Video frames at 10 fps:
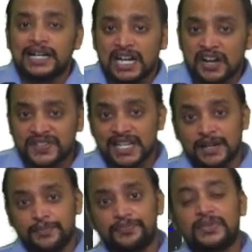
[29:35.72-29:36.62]

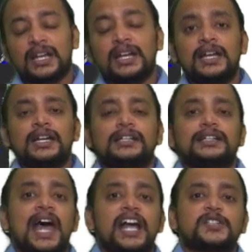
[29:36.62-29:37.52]
FCM,
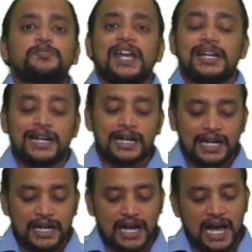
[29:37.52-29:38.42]
tax paid
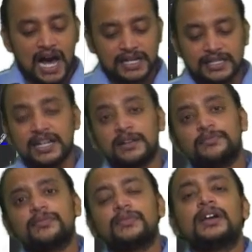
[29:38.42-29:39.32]
under
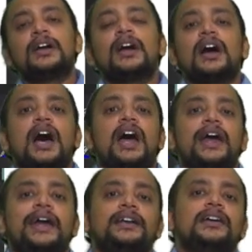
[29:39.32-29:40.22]
RCM
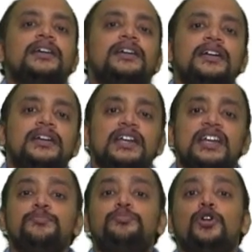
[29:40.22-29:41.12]
and
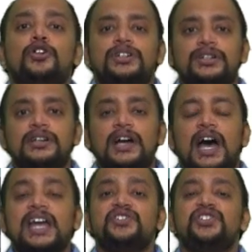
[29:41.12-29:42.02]
import,
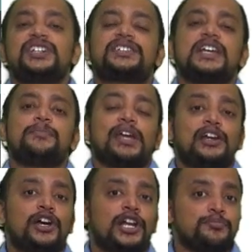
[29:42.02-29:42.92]
IGST paid
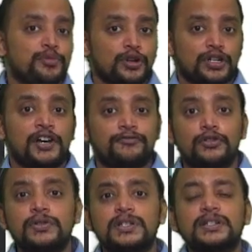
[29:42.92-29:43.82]
on import of
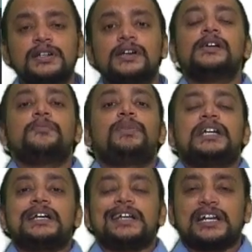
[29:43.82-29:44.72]
goods but
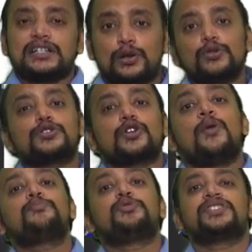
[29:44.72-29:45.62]
it excludes
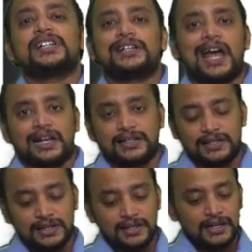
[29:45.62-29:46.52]
composite
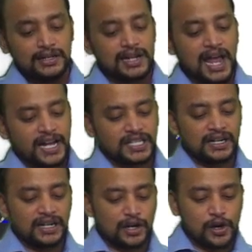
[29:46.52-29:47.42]
tax, tax
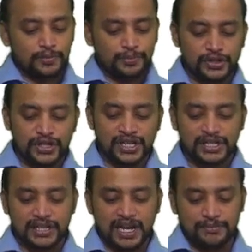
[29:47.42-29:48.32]
under composition
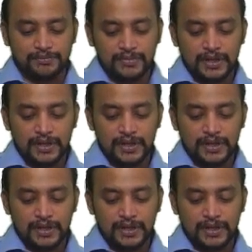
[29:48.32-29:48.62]
scheme.